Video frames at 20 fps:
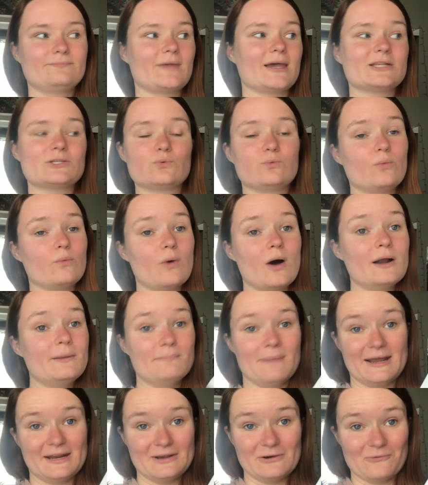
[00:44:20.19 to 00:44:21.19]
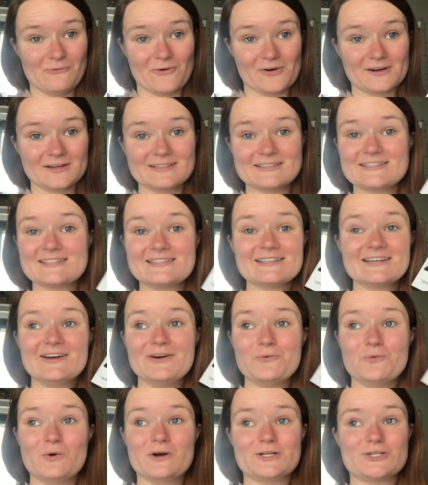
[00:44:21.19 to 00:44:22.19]
It's won many awards,
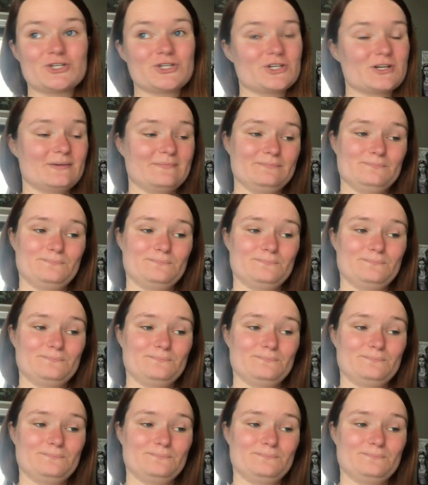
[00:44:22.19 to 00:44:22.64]
which